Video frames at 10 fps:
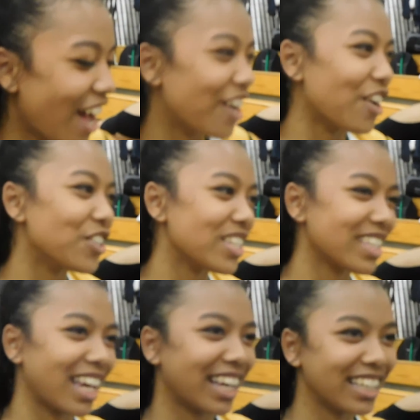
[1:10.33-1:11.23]
I don't know, it's
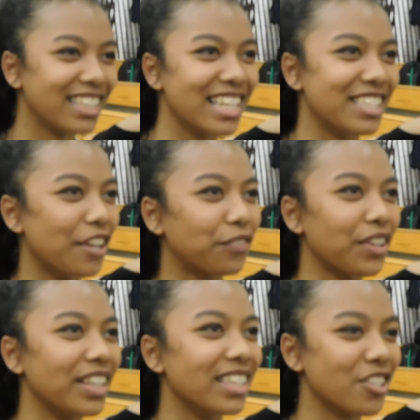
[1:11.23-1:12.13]
just like it's
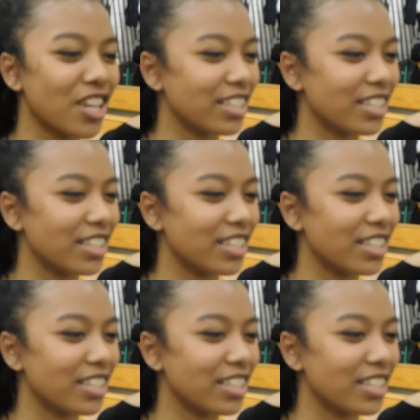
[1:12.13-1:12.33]
different the